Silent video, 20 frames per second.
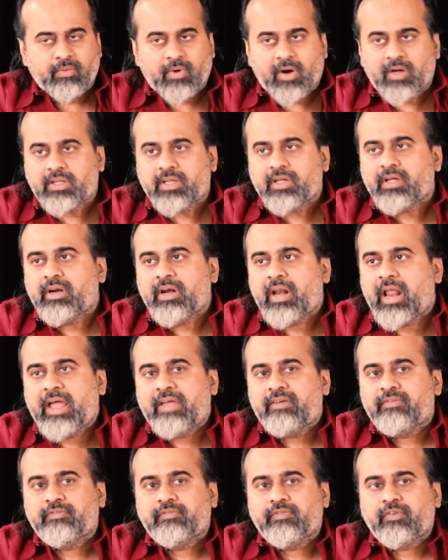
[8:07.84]
other
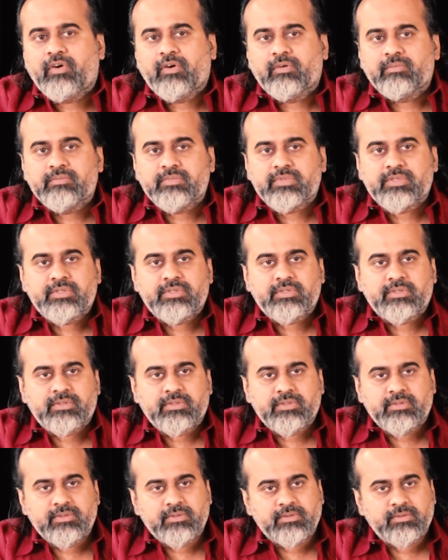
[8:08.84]
life
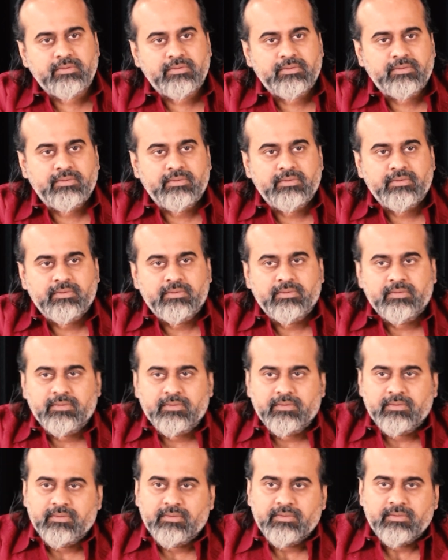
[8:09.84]
forms.
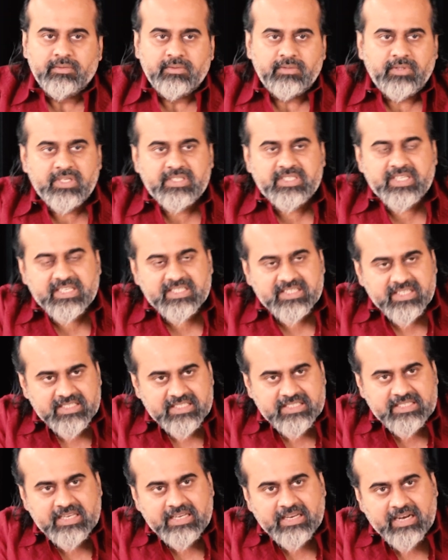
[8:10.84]
This
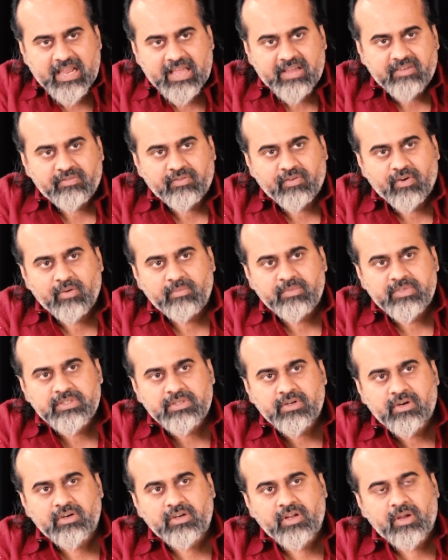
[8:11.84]
existing life form is
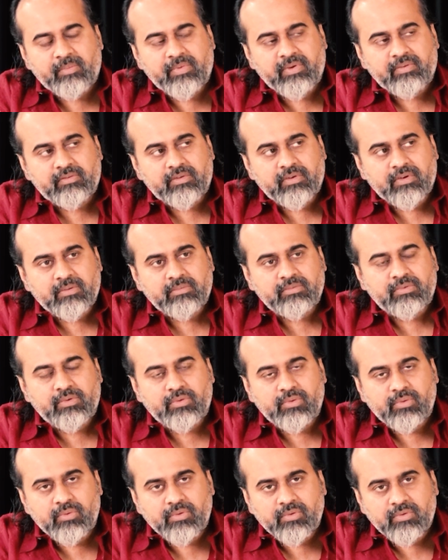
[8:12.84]
not coming from
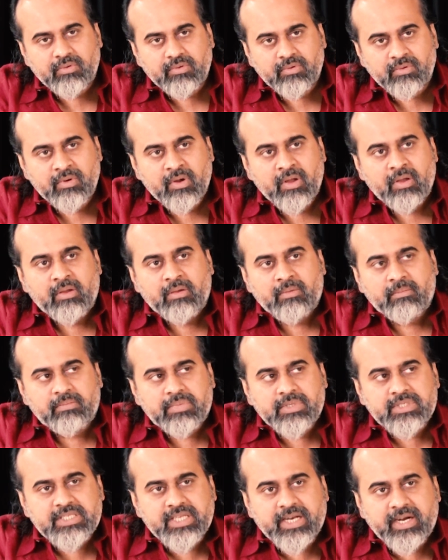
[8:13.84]
two
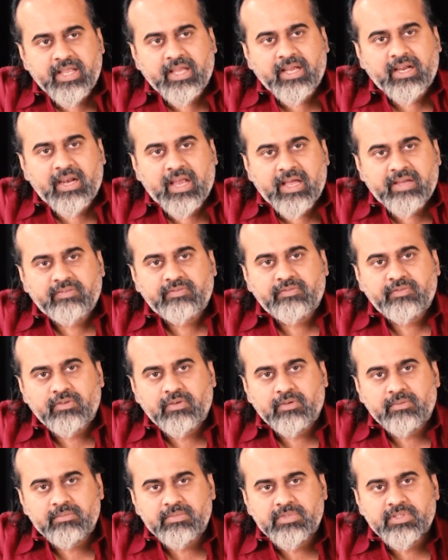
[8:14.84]
preceding life
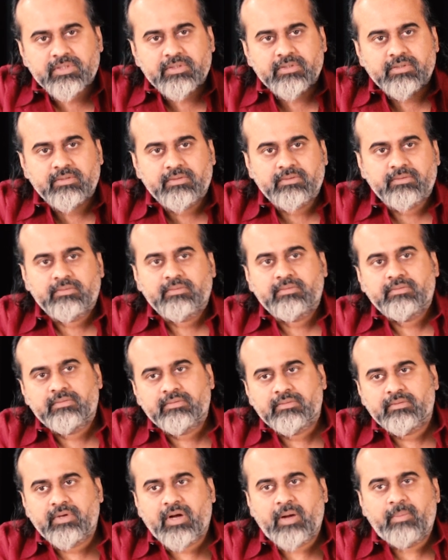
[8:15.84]
forms,
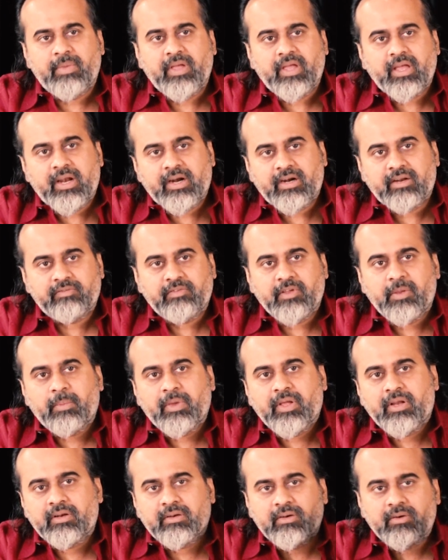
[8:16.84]
a male and a
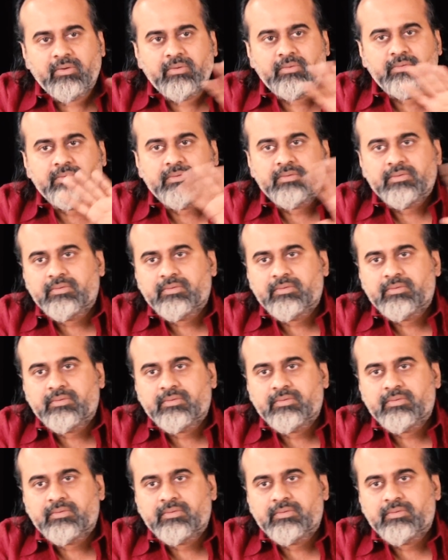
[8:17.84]
female. No.